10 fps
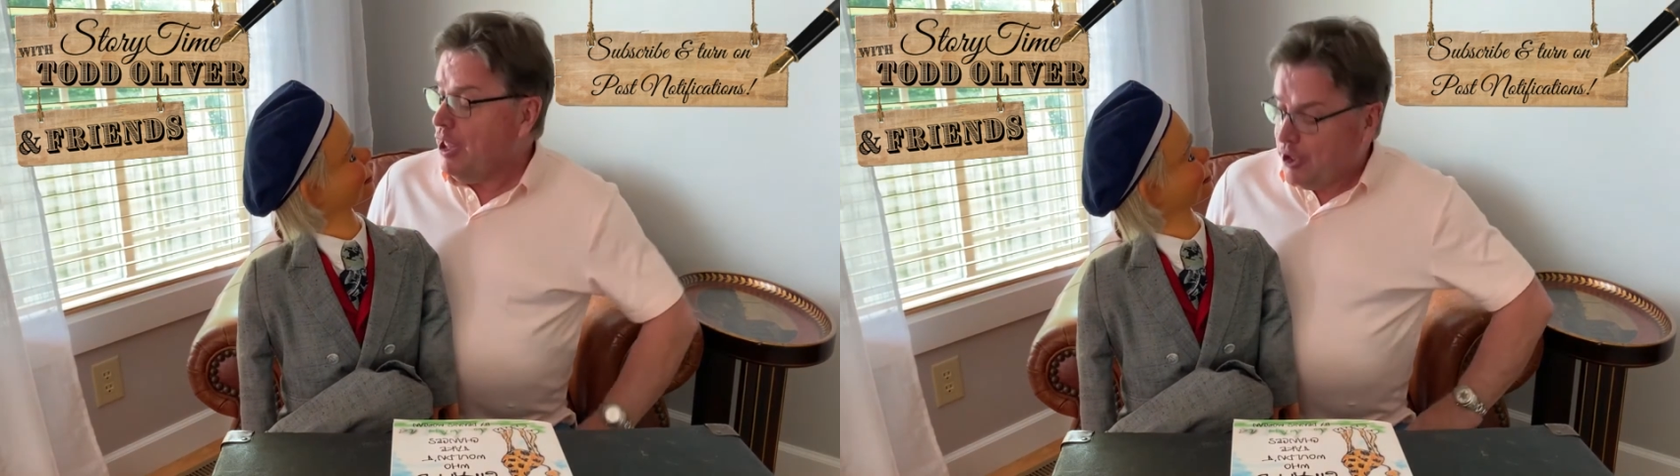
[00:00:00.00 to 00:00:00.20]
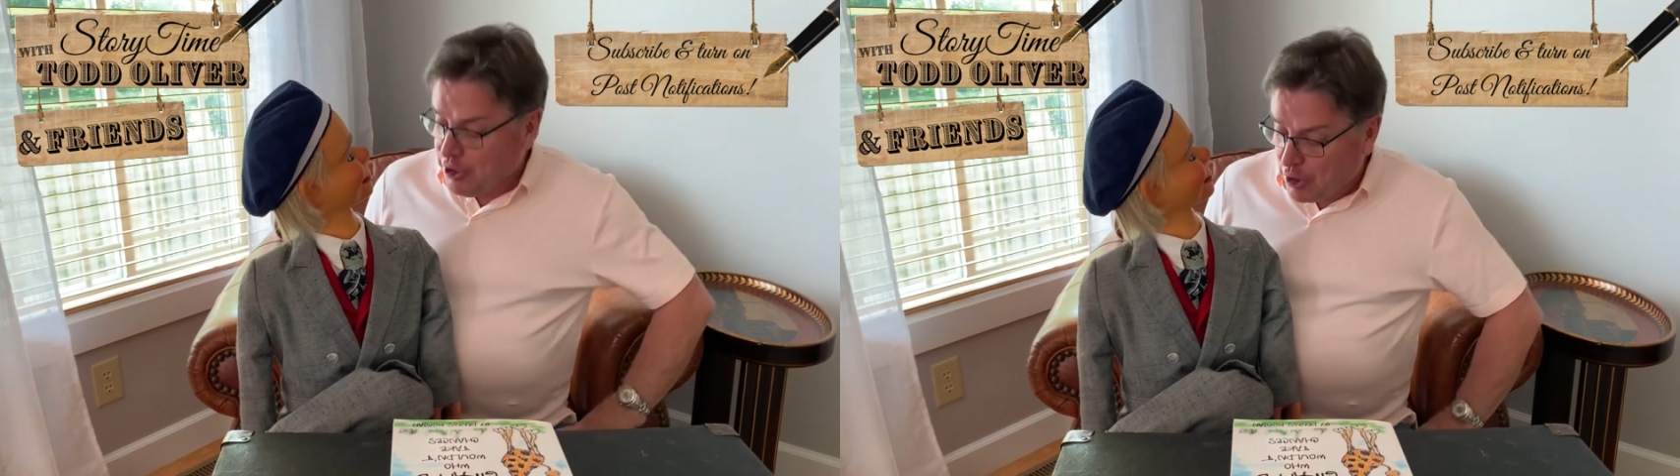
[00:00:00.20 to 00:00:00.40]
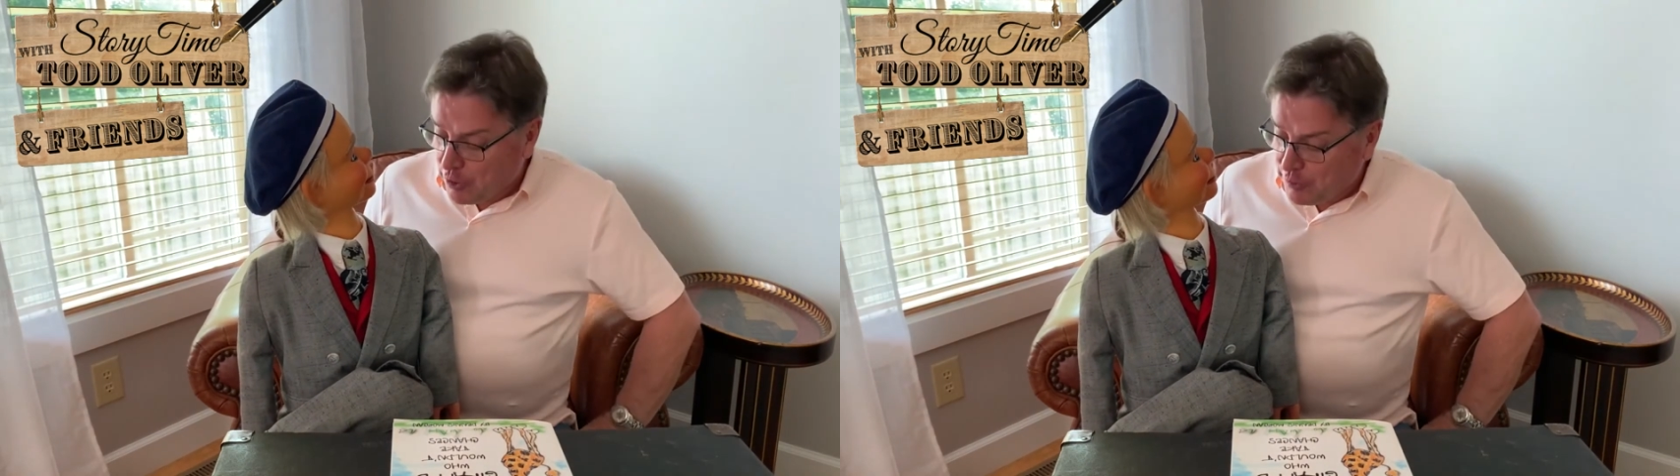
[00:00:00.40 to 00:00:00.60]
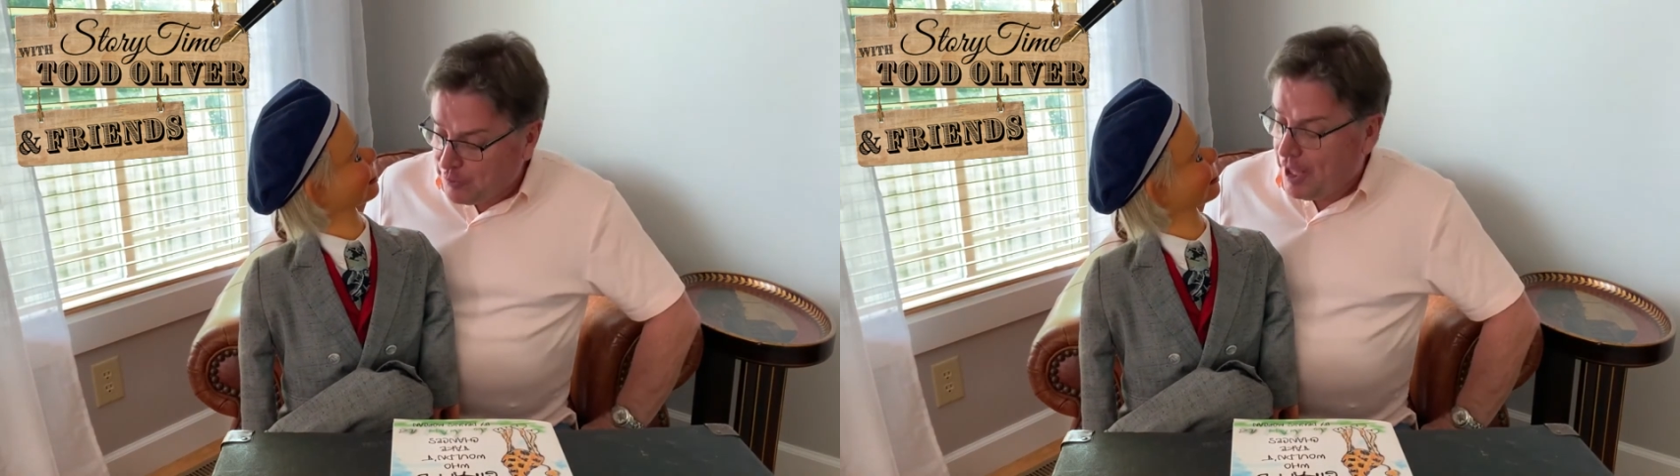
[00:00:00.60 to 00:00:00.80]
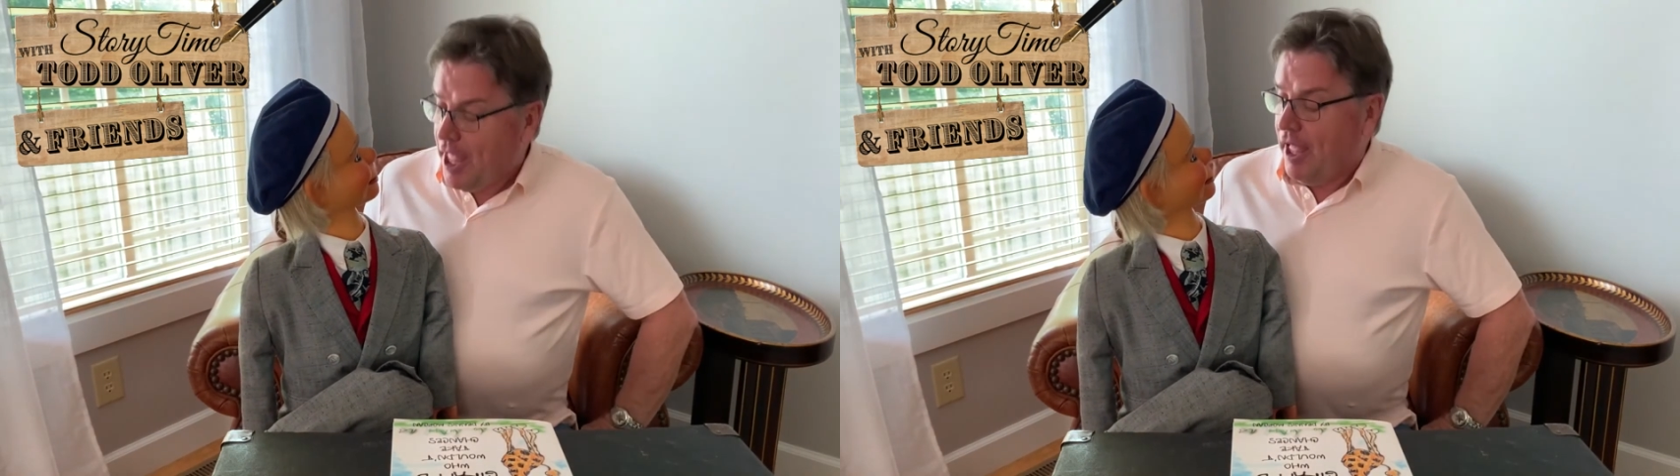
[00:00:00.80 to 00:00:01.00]
You know,
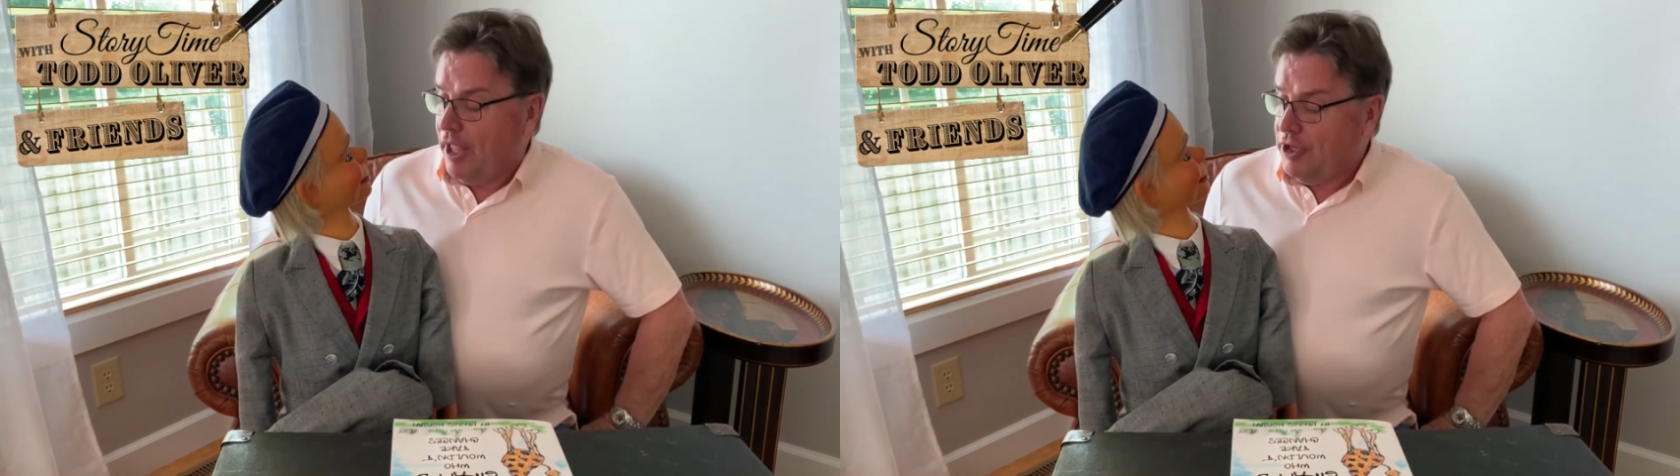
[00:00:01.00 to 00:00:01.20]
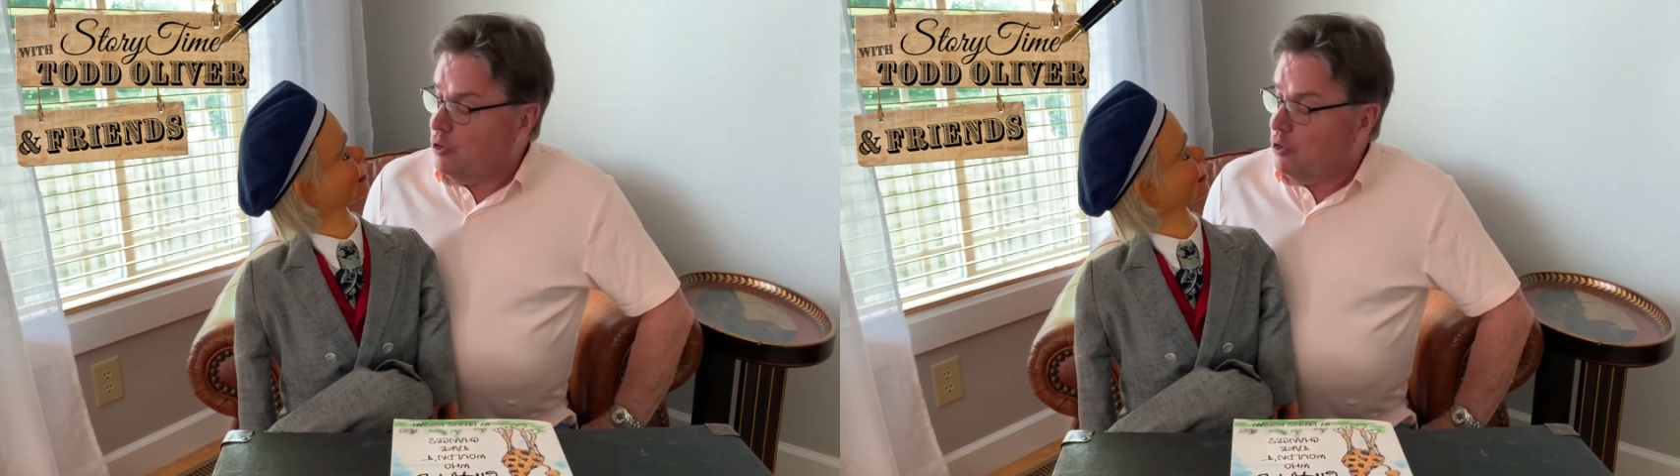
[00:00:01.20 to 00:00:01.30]
you're